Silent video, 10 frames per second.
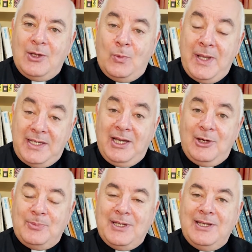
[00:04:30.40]
wake
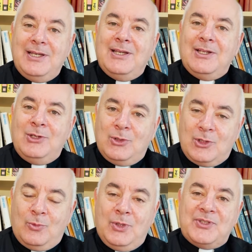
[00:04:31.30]
up, look
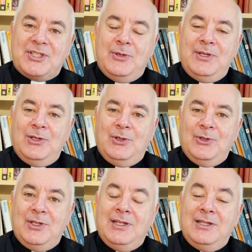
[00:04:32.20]
at what's going
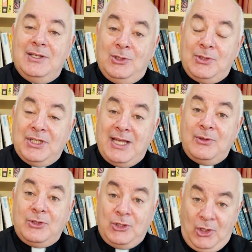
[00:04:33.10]
on, look at how
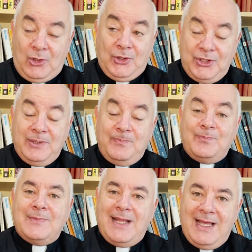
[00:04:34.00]
God
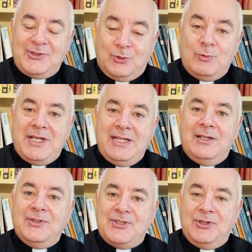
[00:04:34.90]
has already
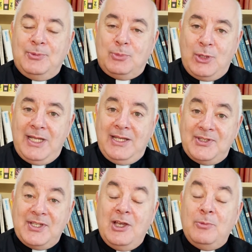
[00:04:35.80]
answered the
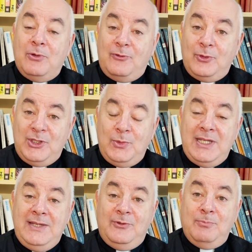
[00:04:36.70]
prayers before you
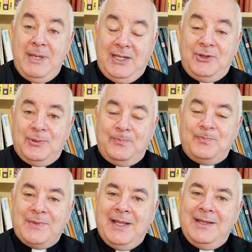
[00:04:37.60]
even make them.
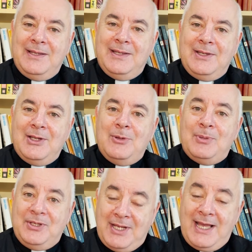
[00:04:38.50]

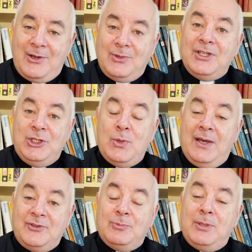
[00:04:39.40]
But now you
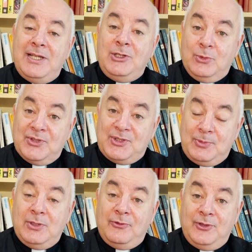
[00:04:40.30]
have to play your
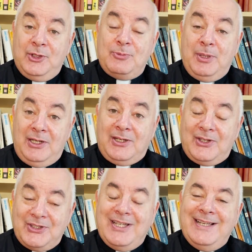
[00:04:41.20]
Spirit-filled
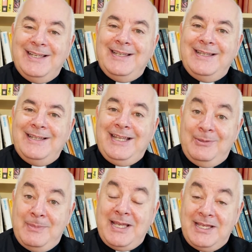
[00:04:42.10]
part in
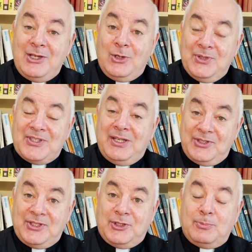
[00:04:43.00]
making God's
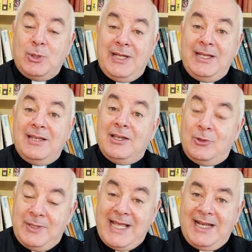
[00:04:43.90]
answer to prayer a
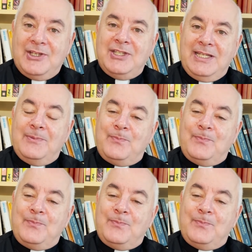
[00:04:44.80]
reality,